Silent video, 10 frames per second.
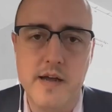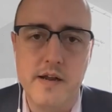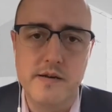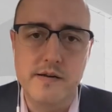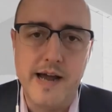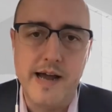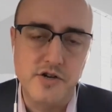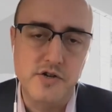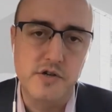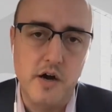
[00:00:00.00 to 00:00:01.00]
and
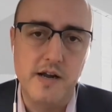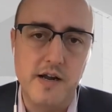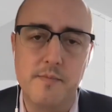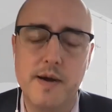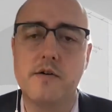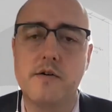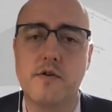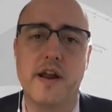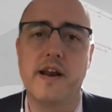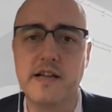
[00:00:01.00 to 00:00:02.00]
actually talking about
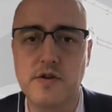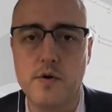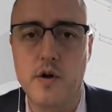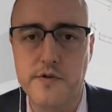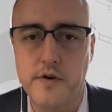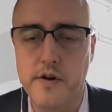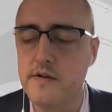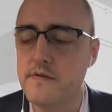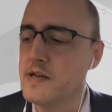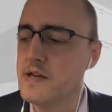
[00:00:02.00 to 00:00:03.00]
creating its own
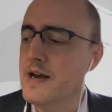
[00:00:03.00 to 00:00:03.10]
alternatives.